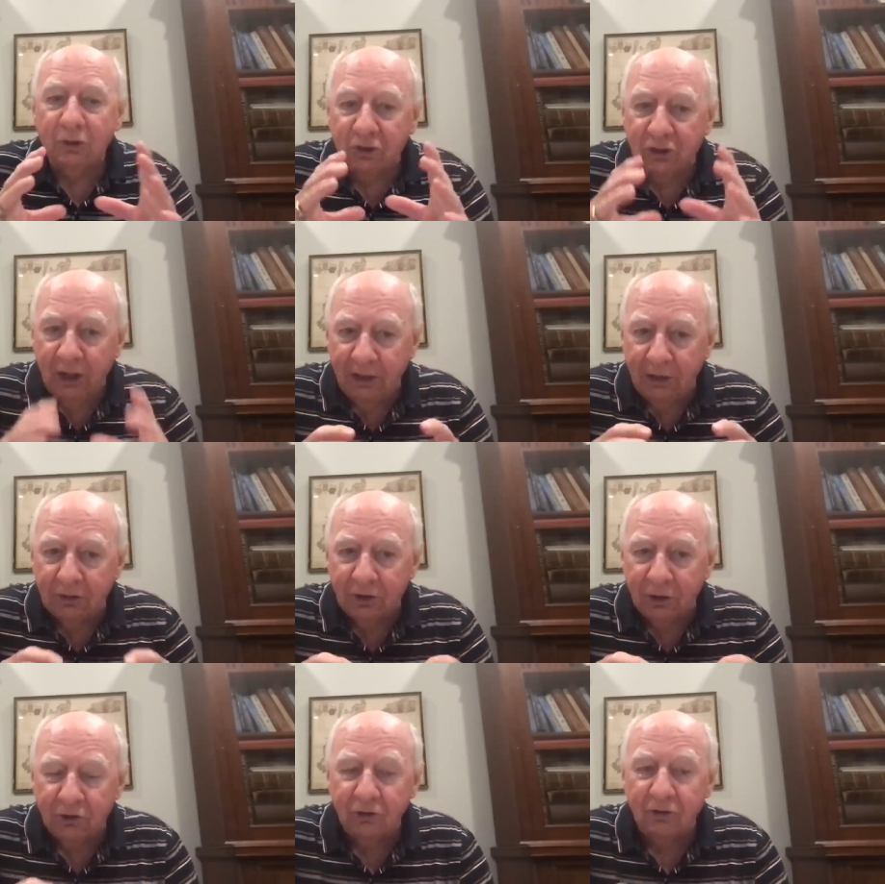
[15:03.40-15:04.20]
sit in the
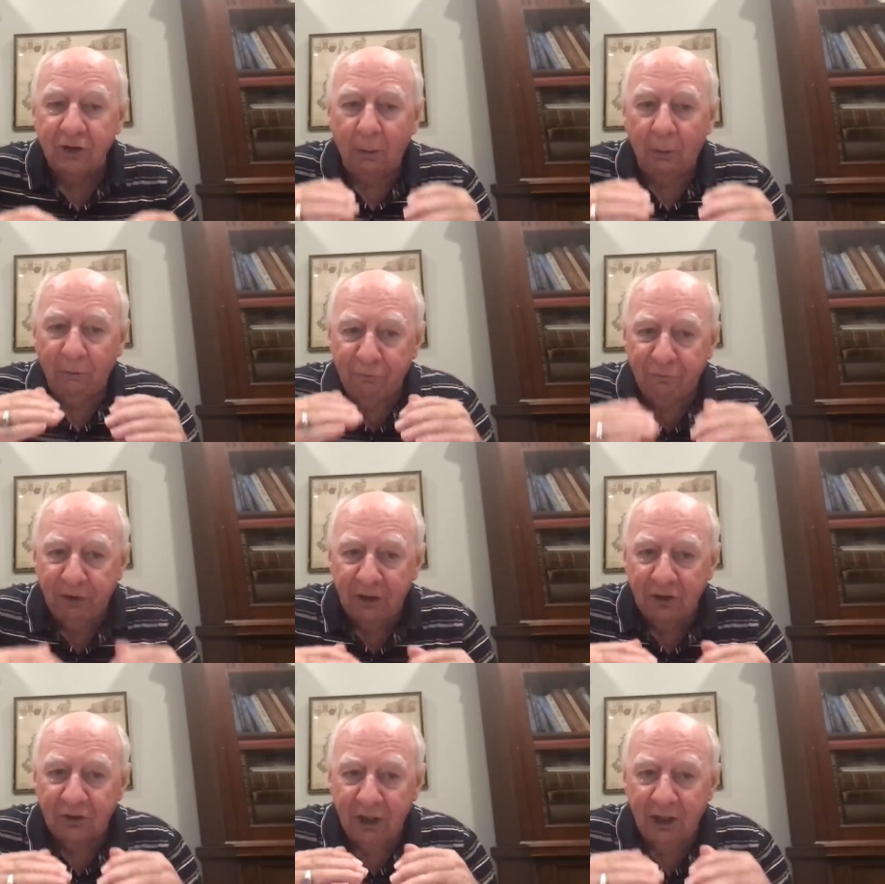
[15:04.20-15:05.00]
tissues. They were
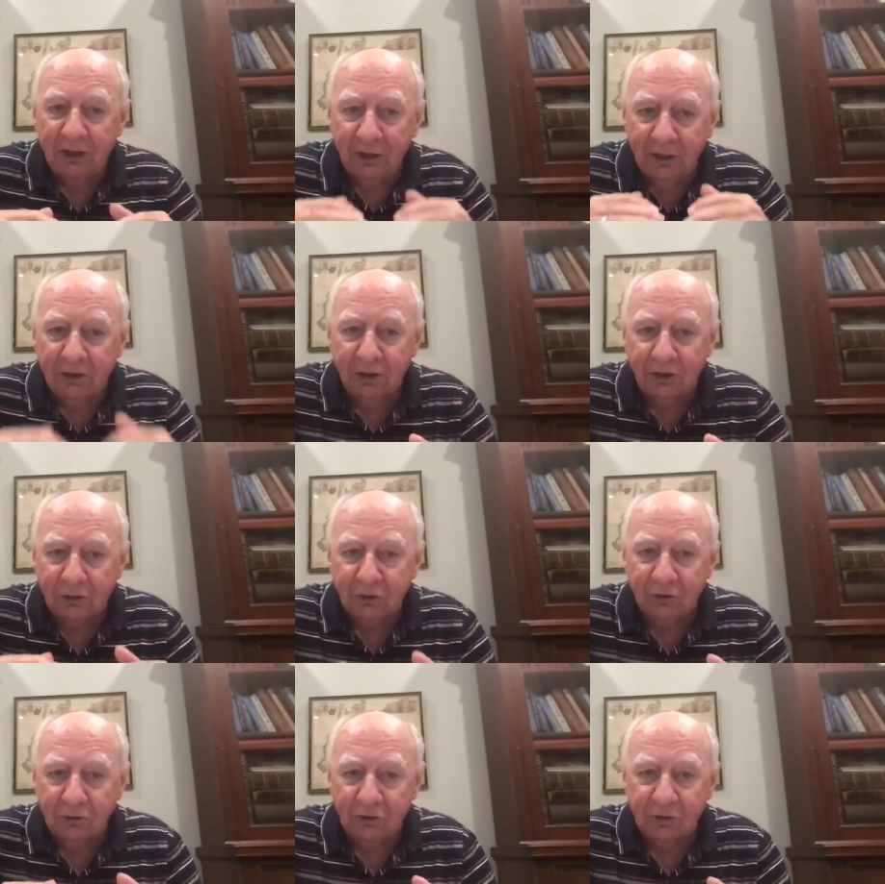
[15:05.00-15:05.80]
fixed in the
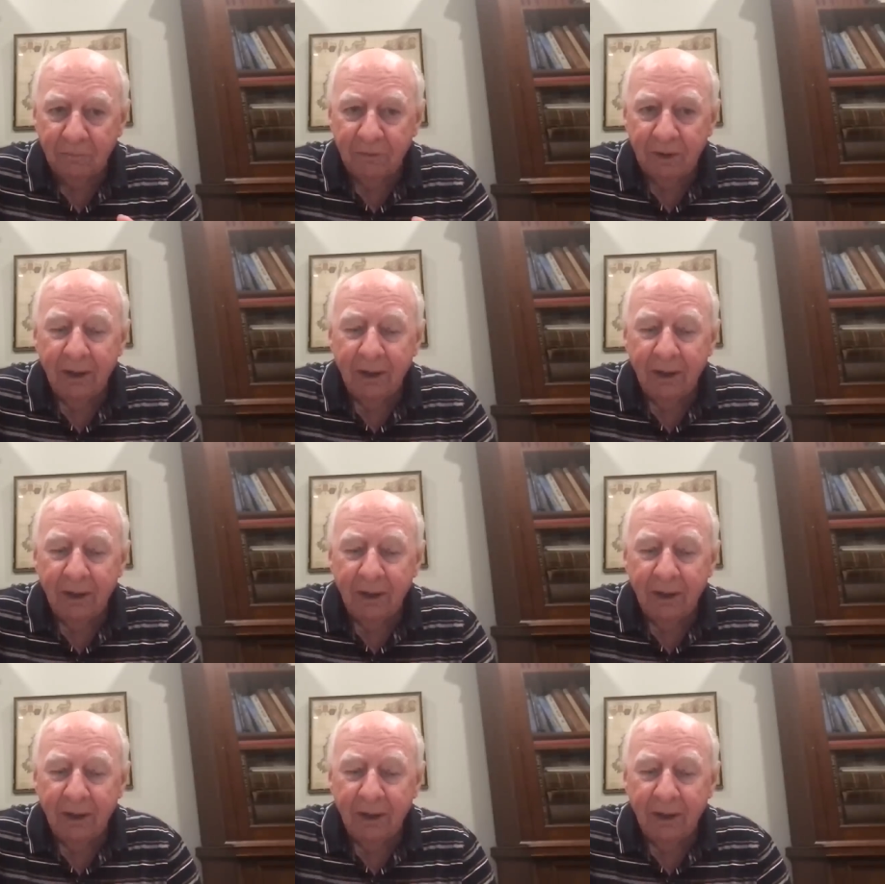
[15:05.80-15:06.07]
tissues.